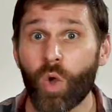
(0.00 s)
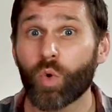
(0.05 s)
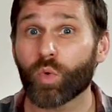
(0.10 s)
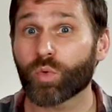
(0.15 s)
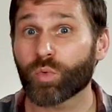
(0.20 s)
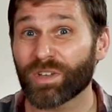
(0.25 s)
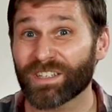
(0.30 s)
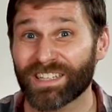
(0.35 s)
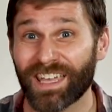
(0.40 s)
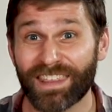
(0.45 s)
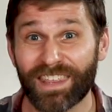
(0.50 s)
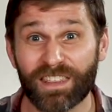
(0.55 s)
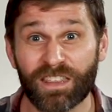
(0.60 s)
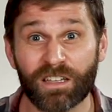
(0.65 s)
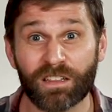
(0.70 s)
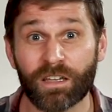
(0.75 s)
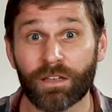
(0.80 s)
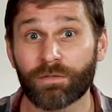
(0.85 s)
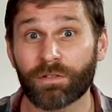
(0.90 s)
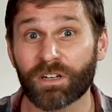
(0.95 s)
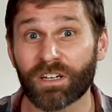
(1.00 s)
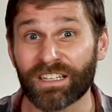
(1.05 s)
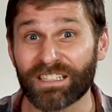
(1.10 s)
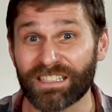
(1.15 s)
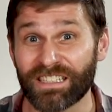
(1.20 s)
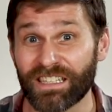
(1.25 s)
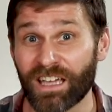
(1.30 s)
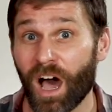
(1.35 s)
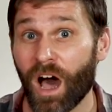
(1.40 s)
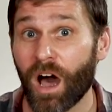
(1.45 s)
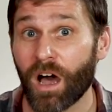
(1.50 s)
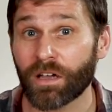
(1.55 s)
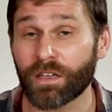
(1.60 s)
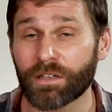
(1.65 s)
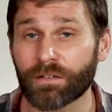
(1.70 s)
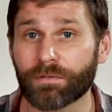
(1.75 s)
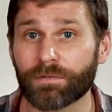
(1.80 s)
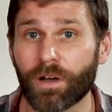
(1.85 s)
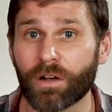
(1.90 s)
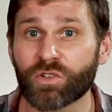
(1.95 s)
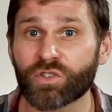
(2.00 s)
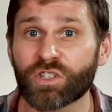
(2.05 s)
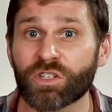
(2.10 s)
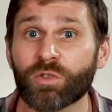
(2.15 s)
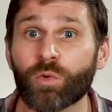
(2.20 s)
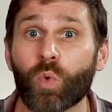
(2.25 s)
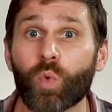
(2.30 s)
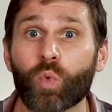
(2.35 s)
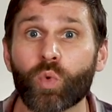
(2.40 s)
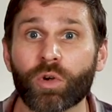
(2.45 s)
When we say that the liver is yang in function,